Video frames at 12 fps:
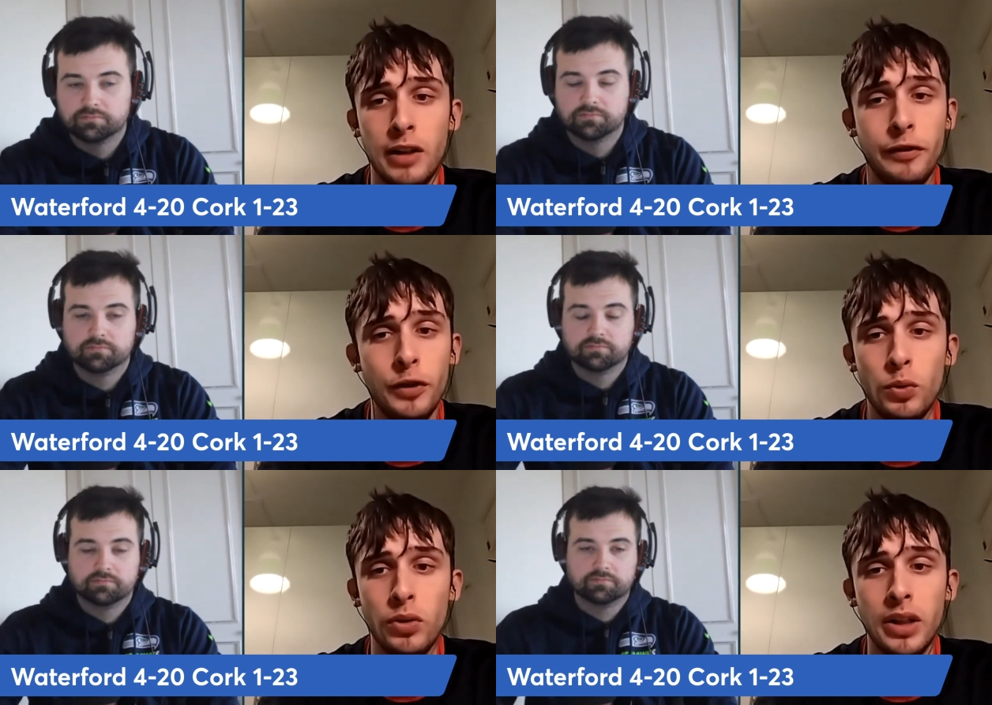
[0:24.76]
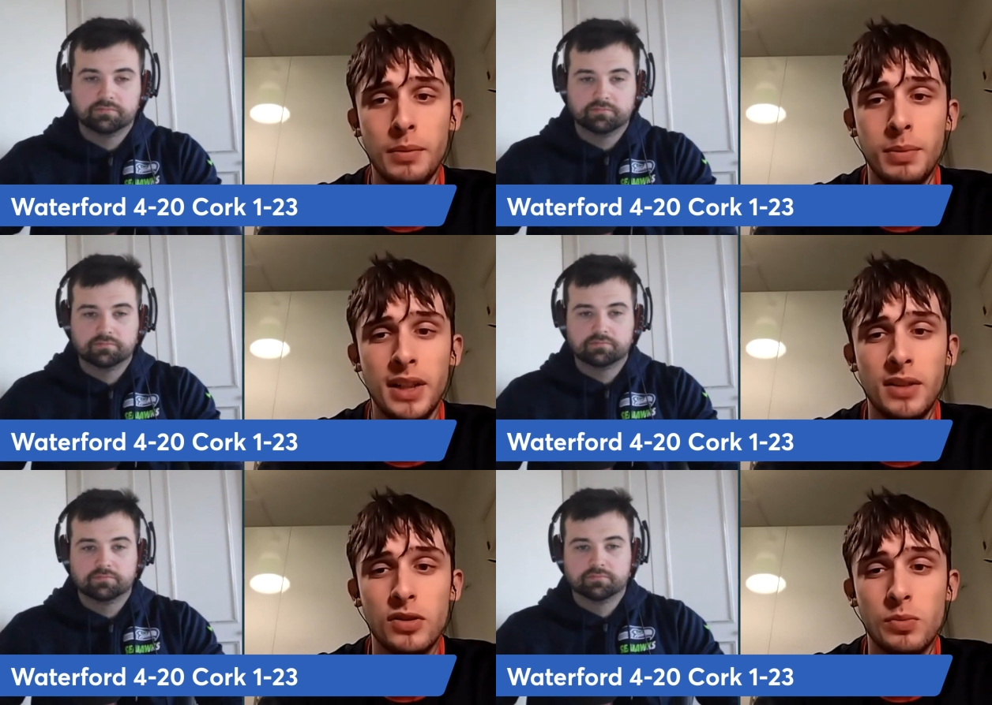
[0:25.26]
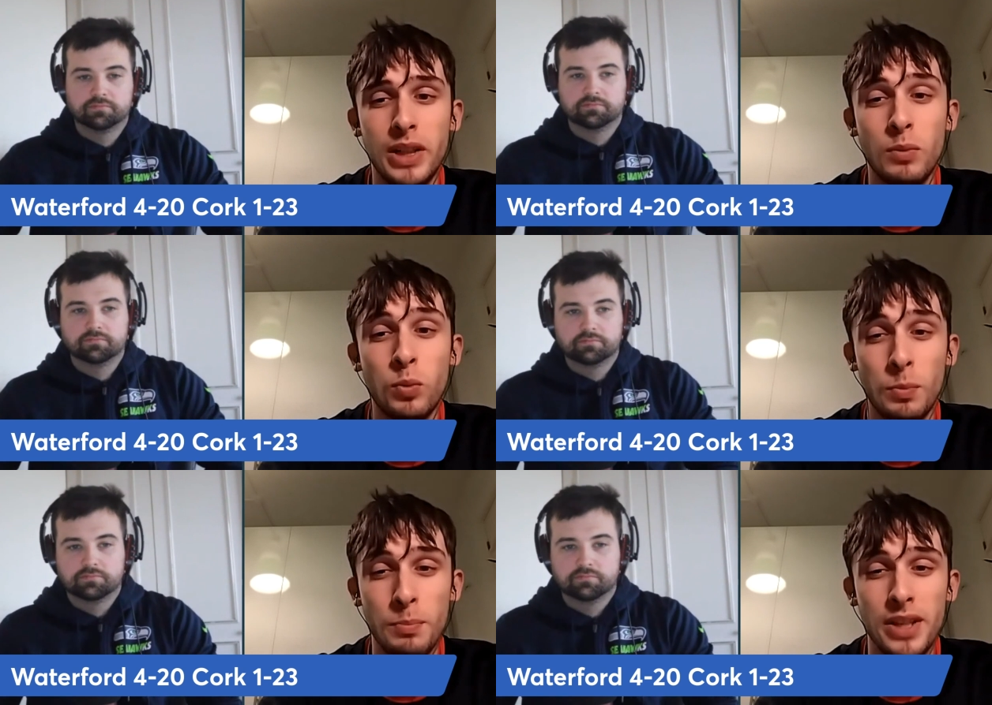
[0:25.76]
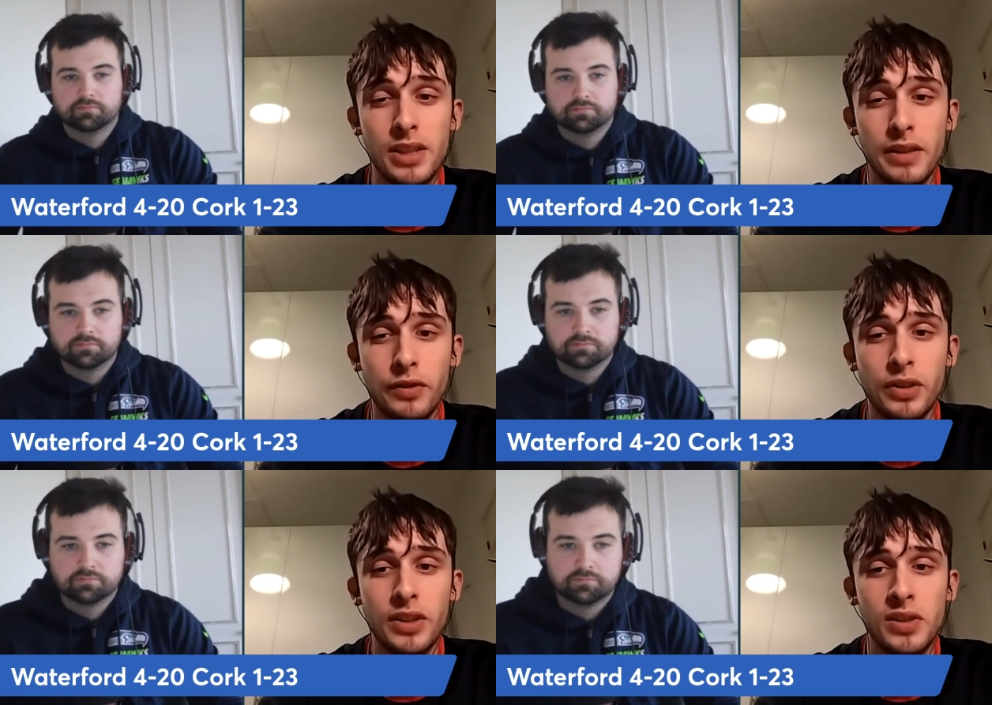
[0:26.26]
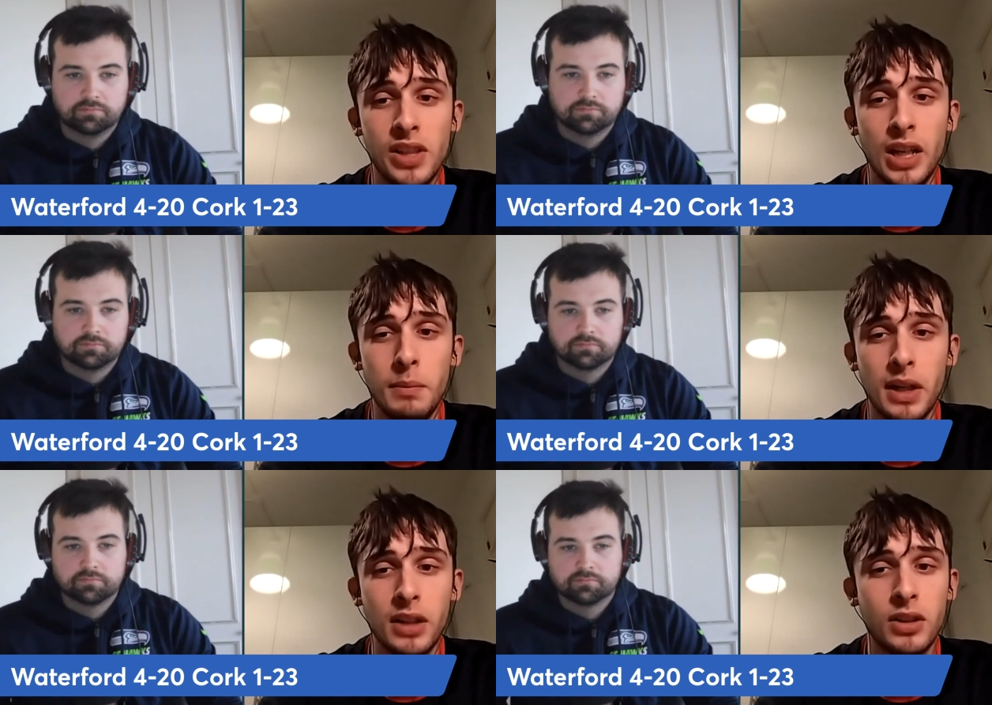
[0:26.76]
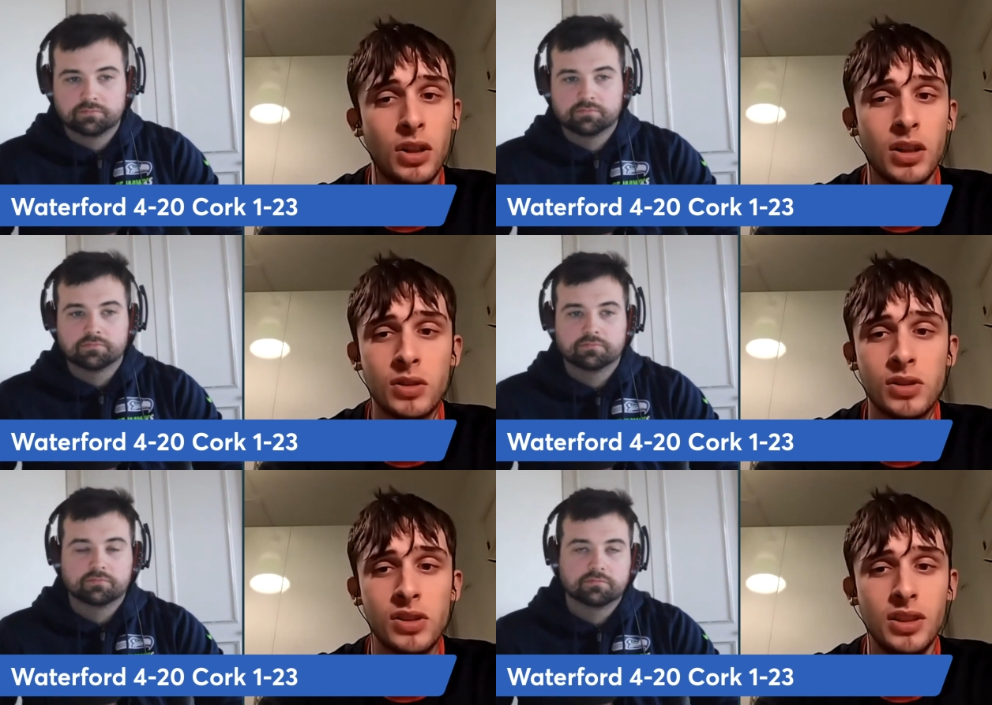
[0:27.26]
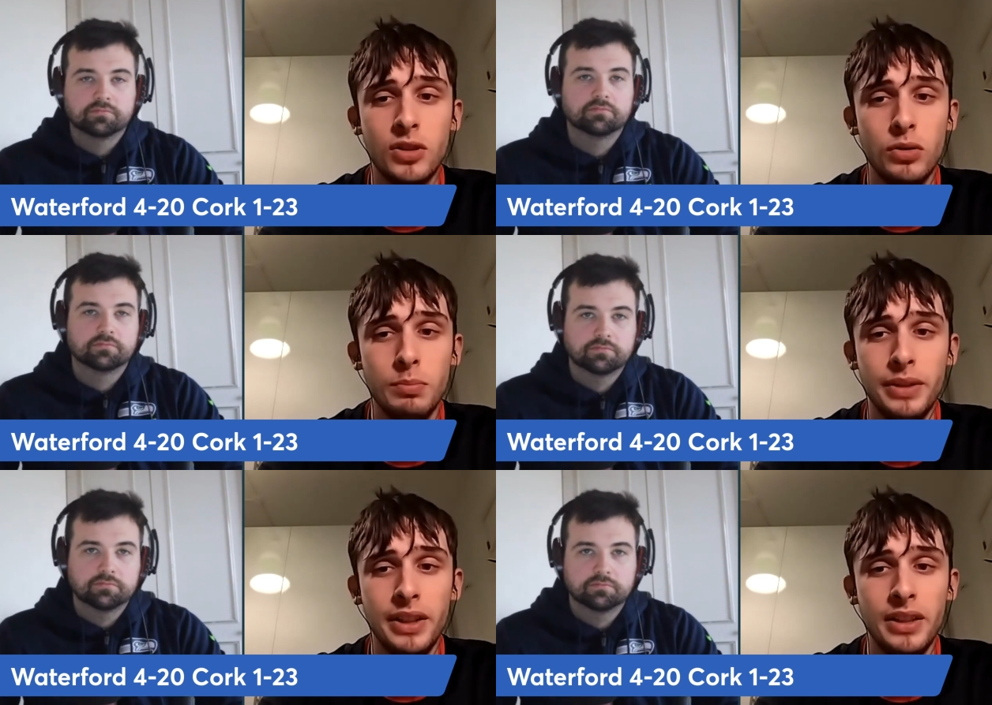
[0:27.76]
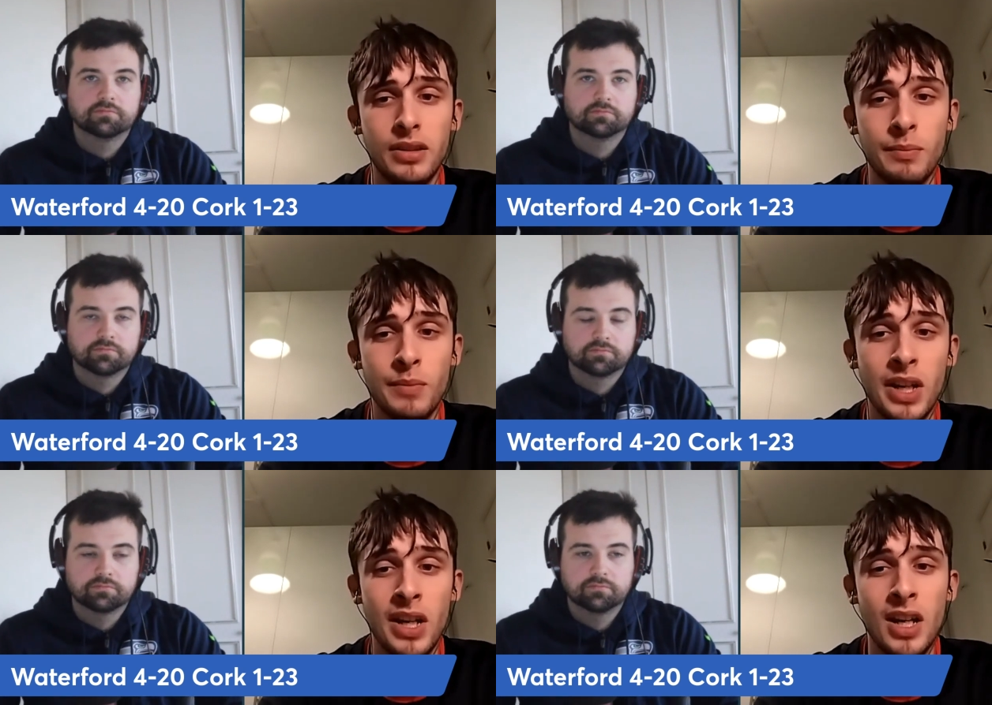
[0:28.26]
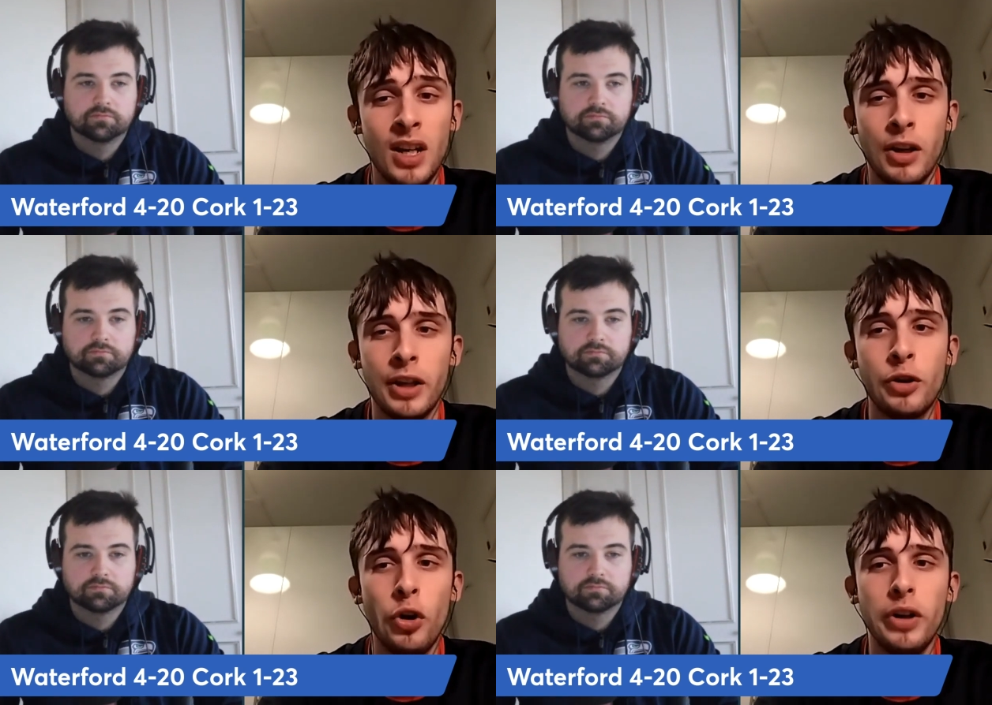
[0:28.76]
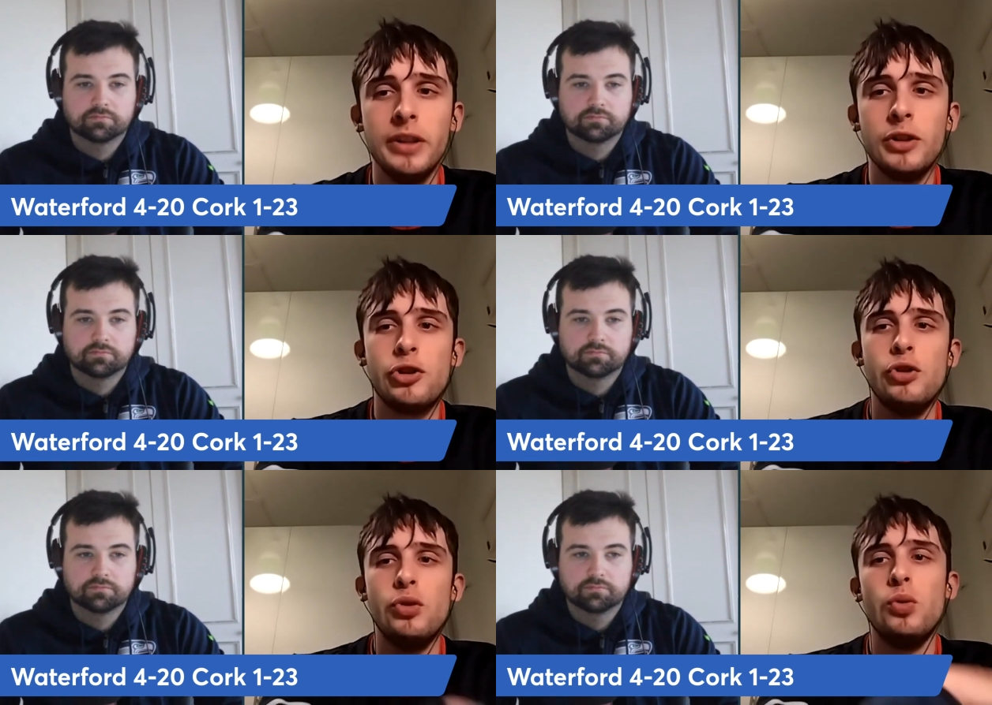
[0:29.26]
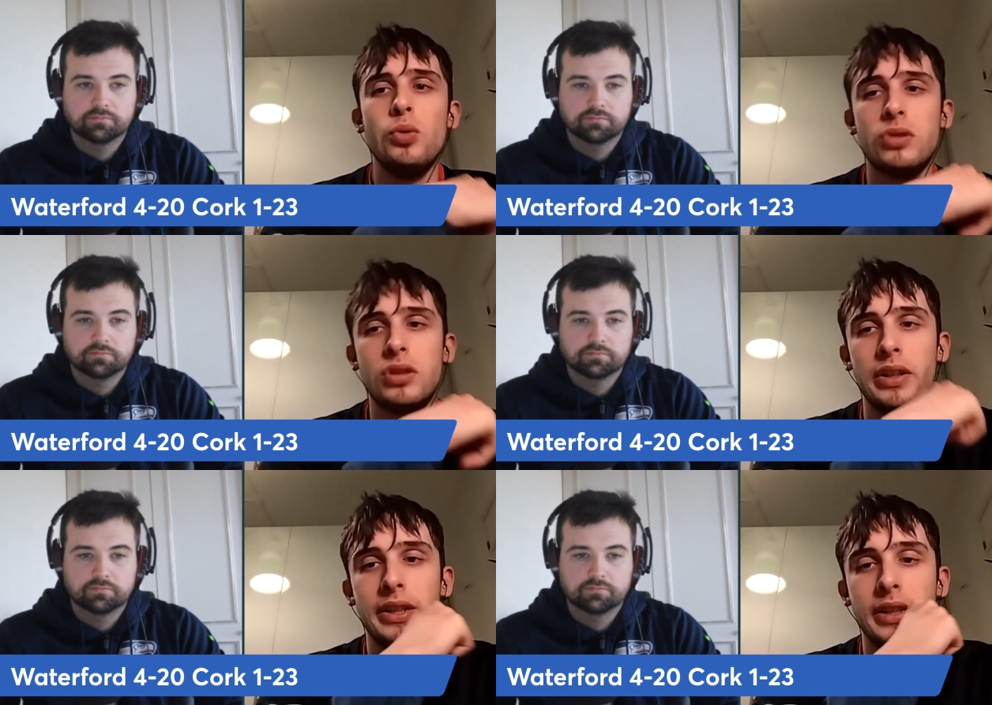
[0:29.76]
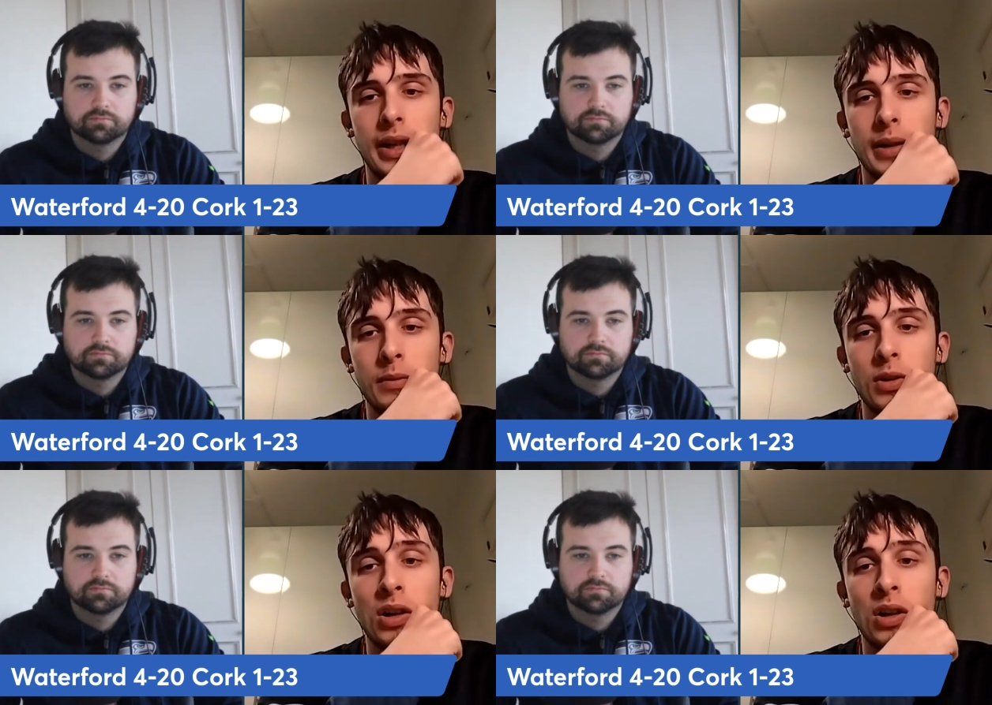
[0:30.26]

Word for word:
Speaker 1: a few of their players as well were missing for this game, and Cork still couldn't beat them it kind of shows like um,